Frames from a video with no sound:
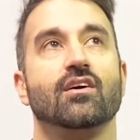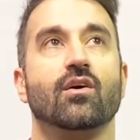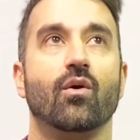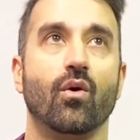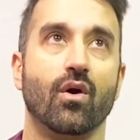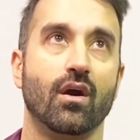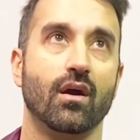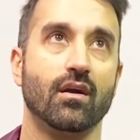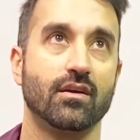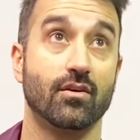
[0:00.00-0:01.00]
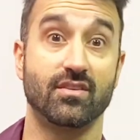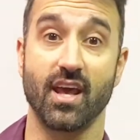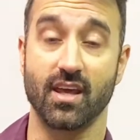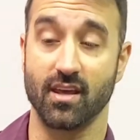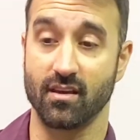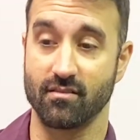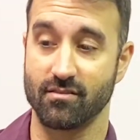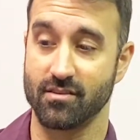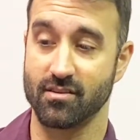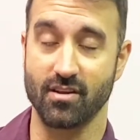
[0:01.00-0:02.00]
or,
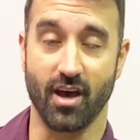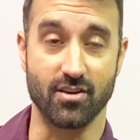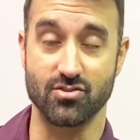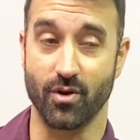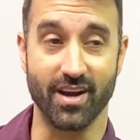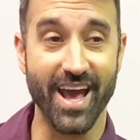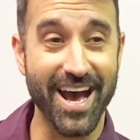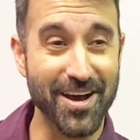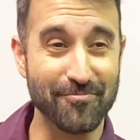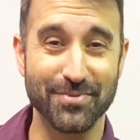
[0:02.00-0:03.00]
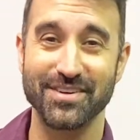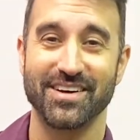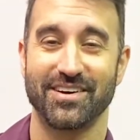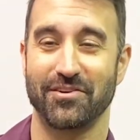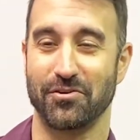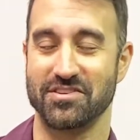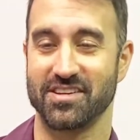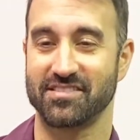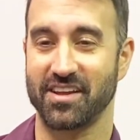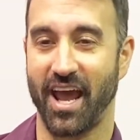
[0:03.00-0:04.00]
taking a short nap or
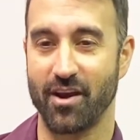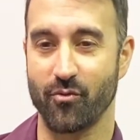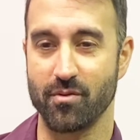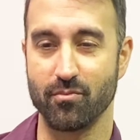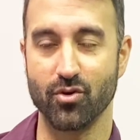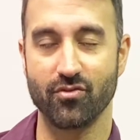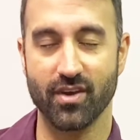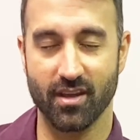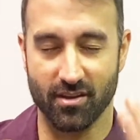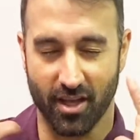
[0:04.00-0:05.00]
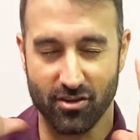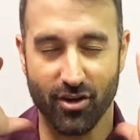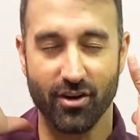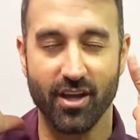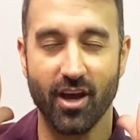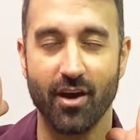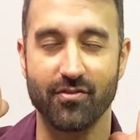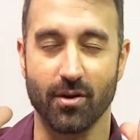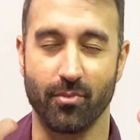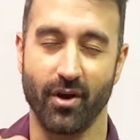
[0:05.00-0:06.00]
just kind of removing, turning
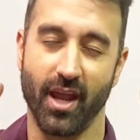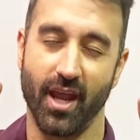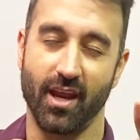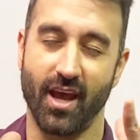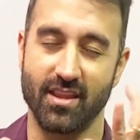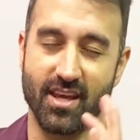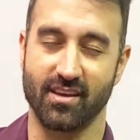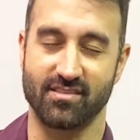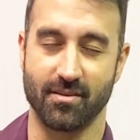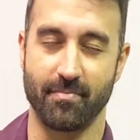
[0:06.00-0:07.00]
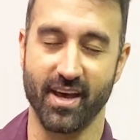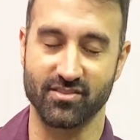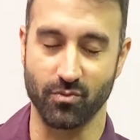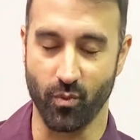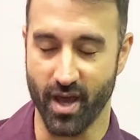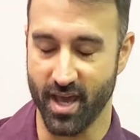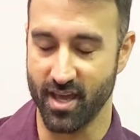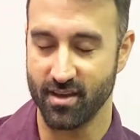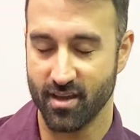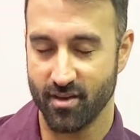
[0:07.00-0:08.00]
off your brain, I think is the best
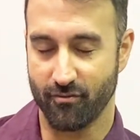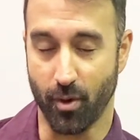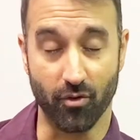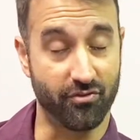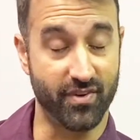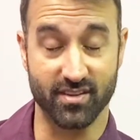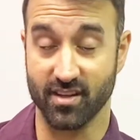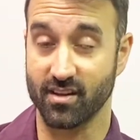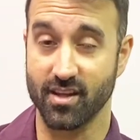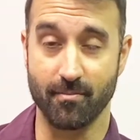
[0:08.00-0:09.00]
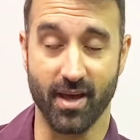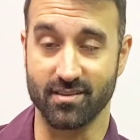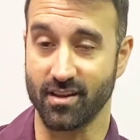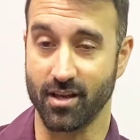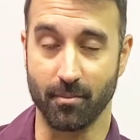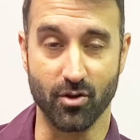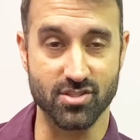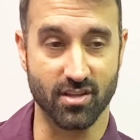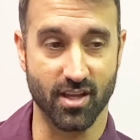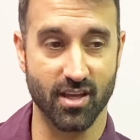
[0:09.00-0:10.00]
way, both physically, mentally, and
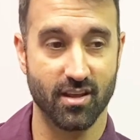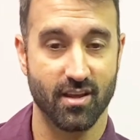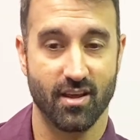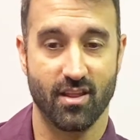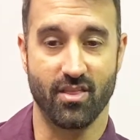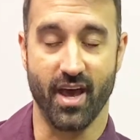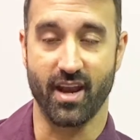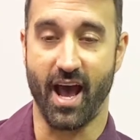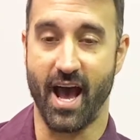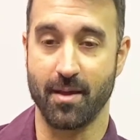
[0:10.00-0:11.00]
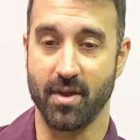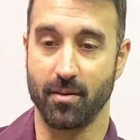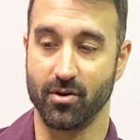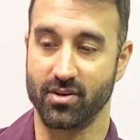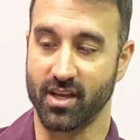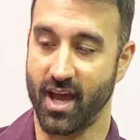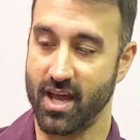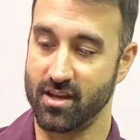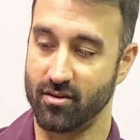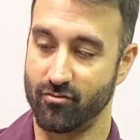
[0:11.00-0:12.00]
emotionally, that I'm able to
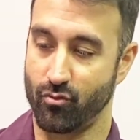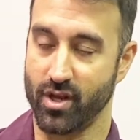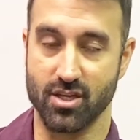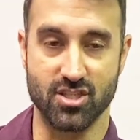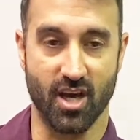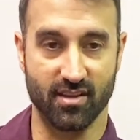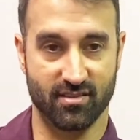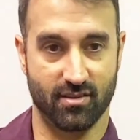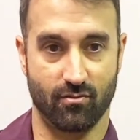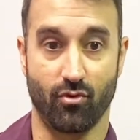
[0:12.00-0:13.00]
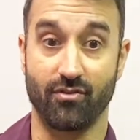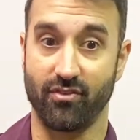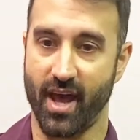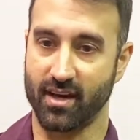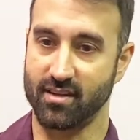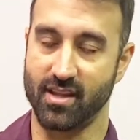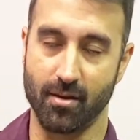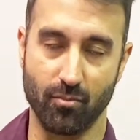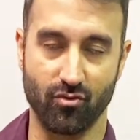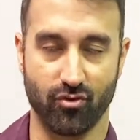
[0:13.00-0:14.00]
kind of readjust, reflect, and
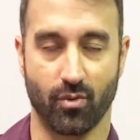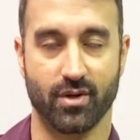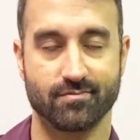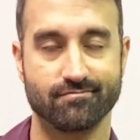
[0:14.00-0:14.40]
then move forward.